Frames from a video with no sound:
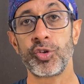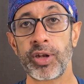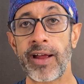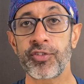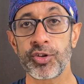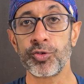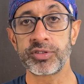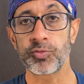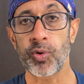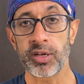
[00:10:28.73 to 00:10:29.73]
So you'll have to
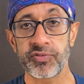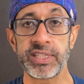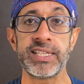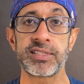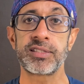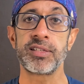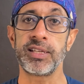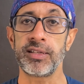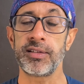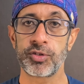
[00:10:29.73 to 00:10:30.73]
use one of these
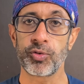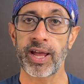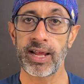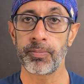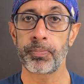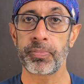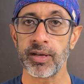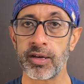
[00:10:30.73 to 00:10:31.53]
three to help